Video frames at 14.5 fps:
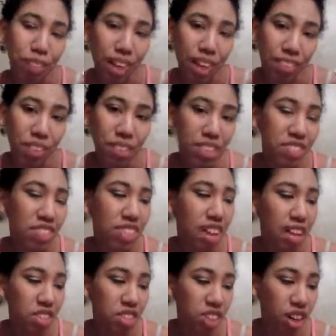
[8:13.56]
I've never even
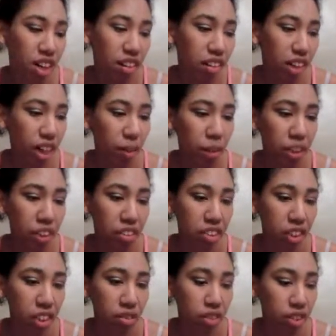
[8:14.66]
I just saw it at the library and
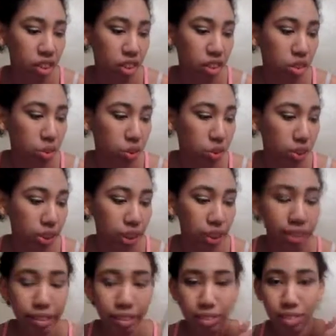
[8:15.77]
thought it looked cool,
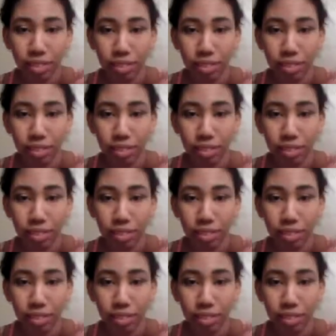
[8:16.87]
so